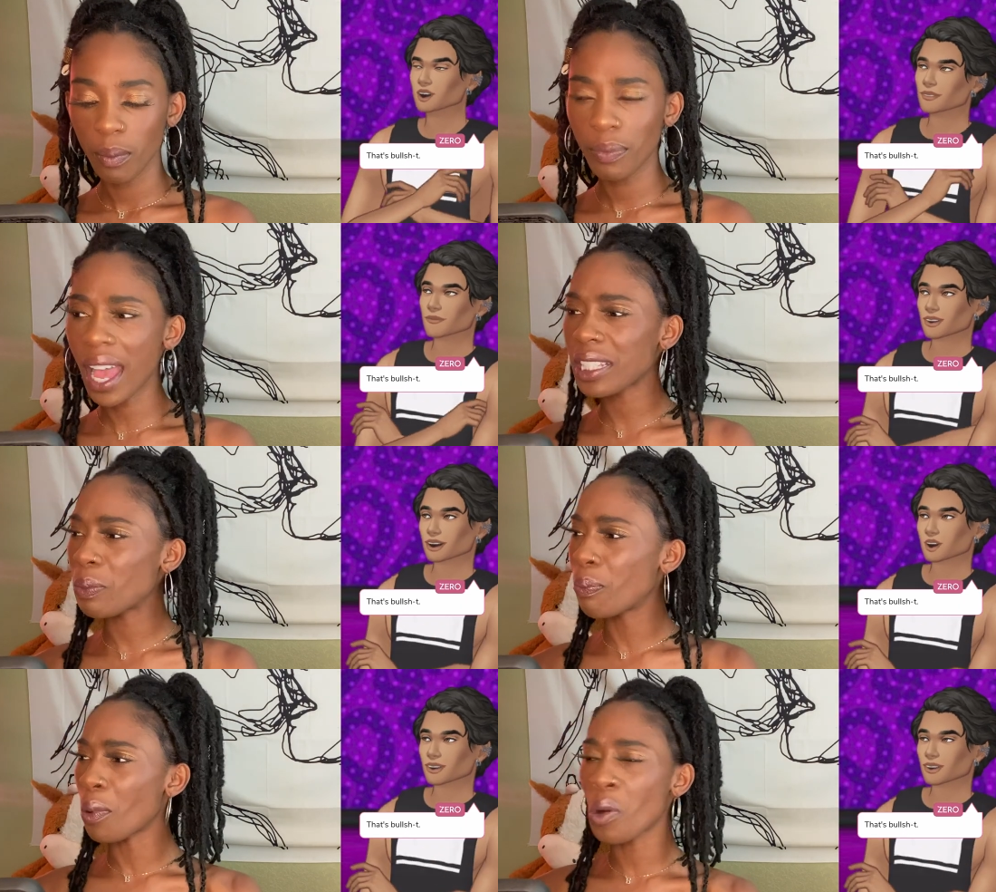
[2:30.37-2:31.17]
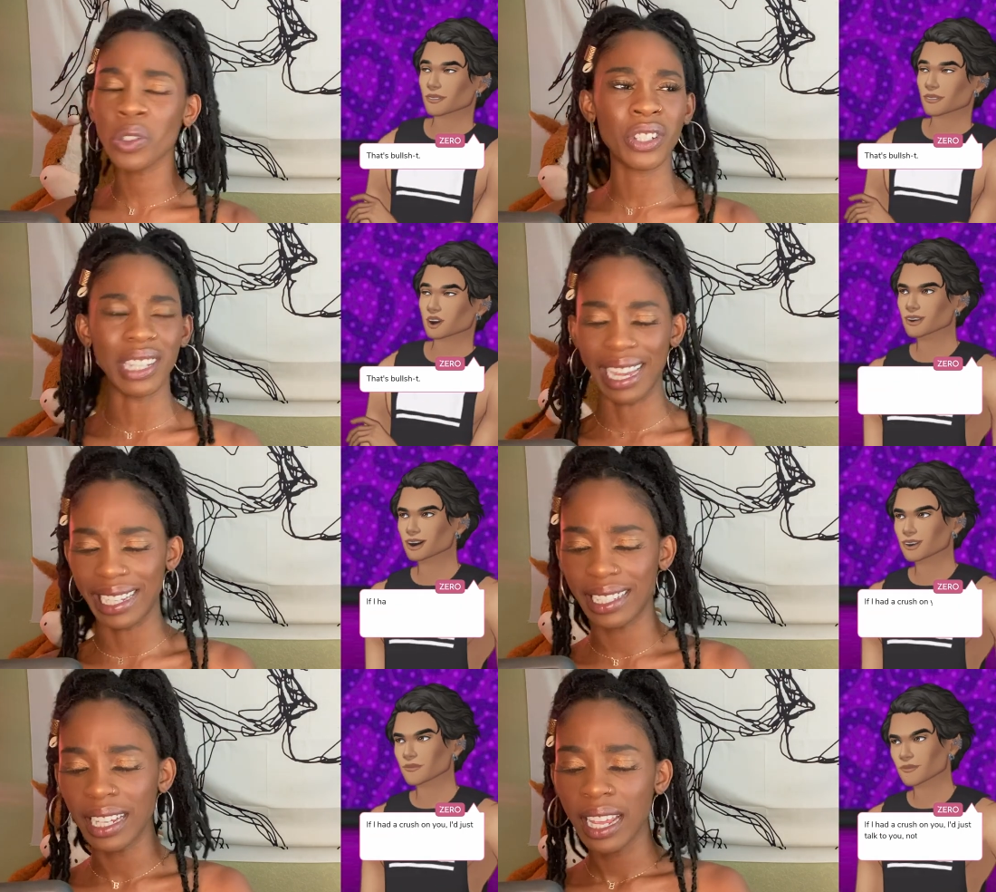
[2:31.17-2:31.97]
Speaker 1: That's
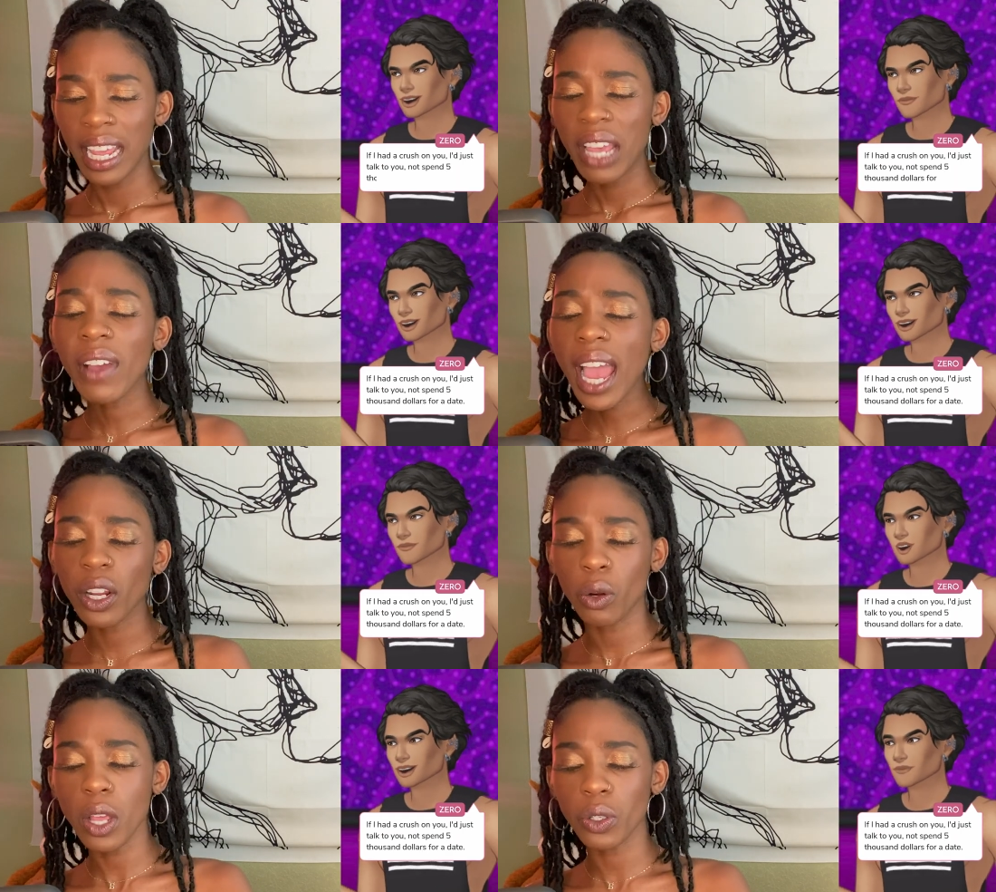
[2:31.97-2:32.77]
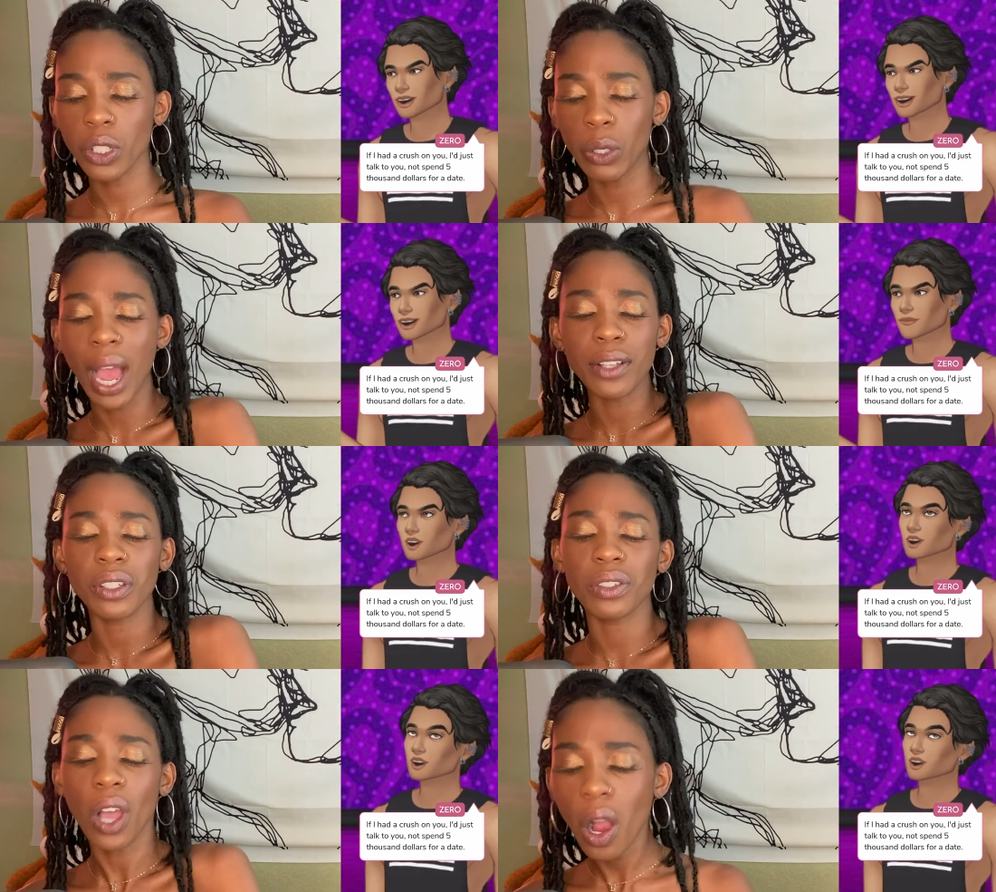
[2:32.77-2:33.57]
bullshit. If I had a crush on you, I'd
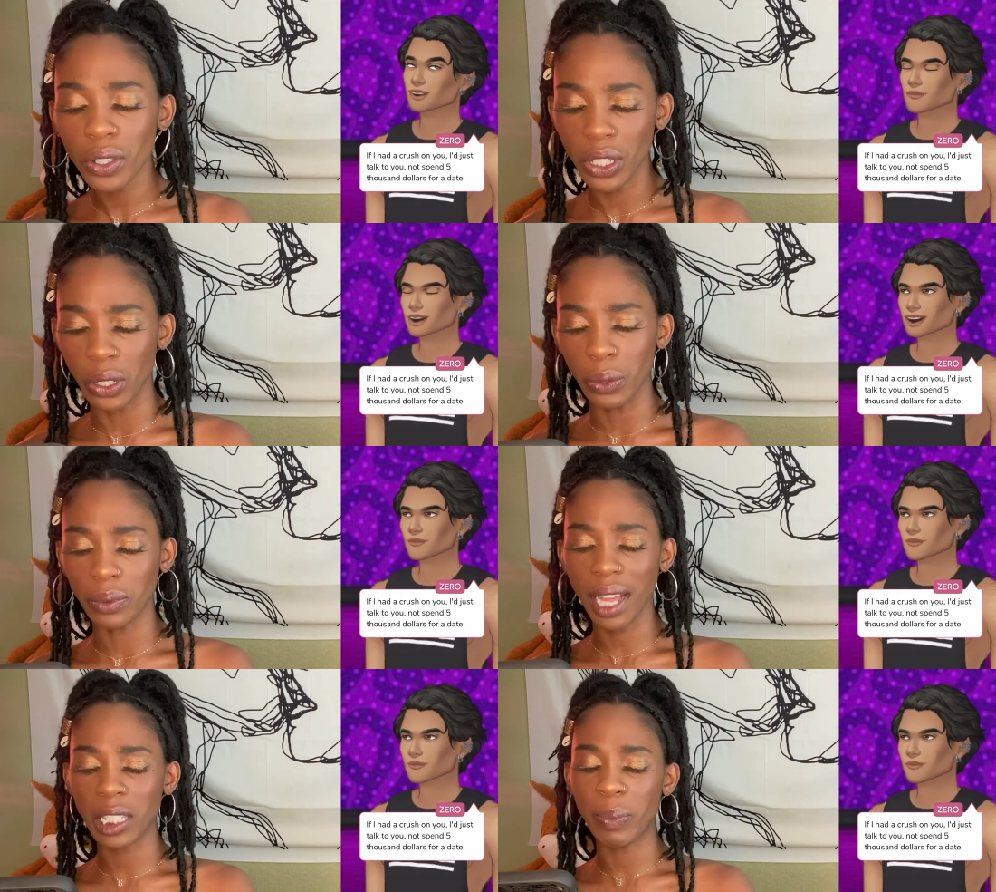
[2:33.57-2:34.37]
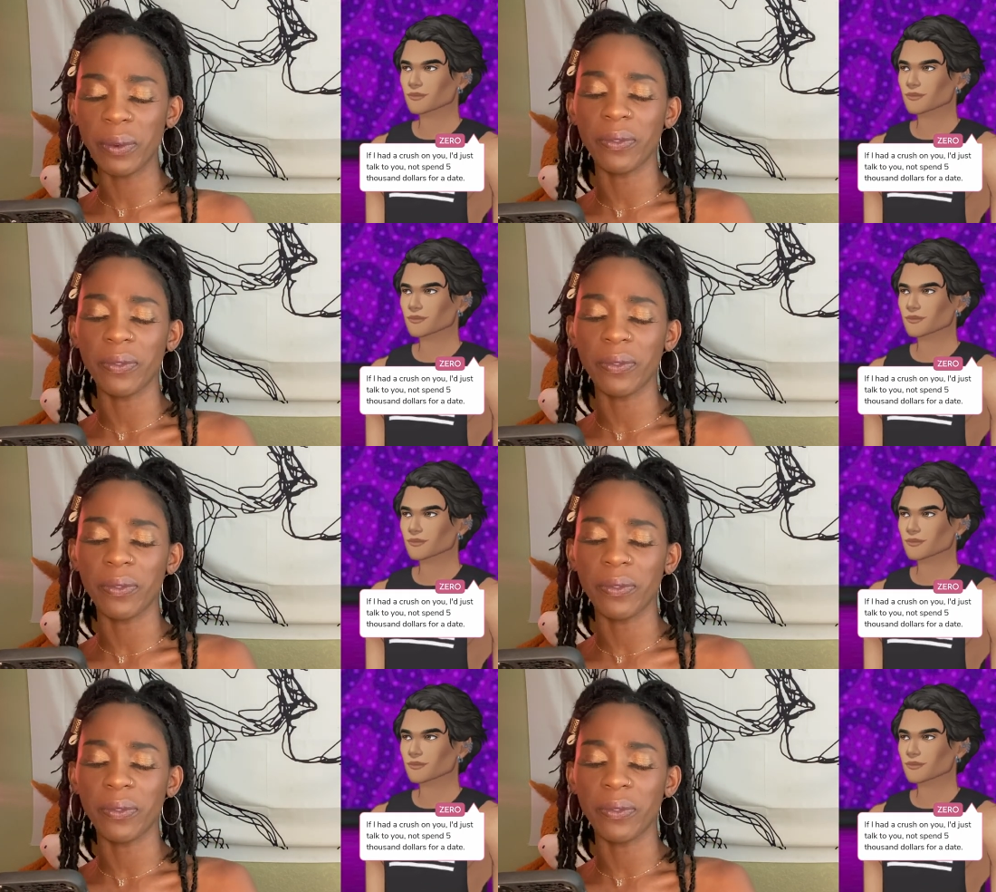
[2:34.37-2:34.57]
just talk to you, not spend